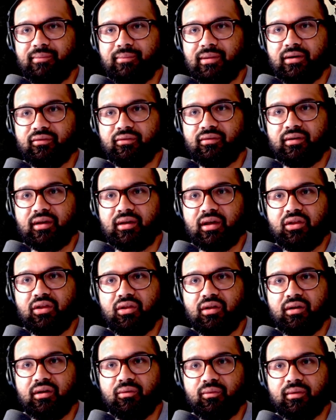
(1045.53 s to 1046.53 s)
Players
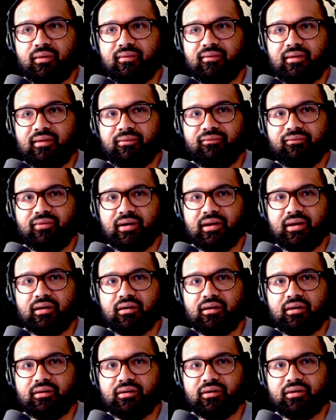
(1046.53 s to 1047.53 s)
engaging with Stimfike
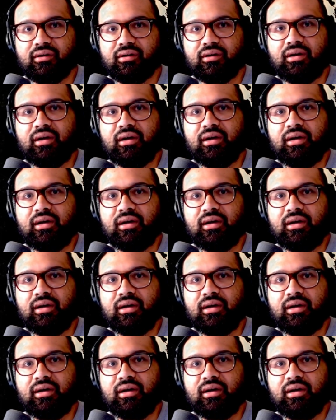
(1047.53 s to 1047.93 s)
Hunter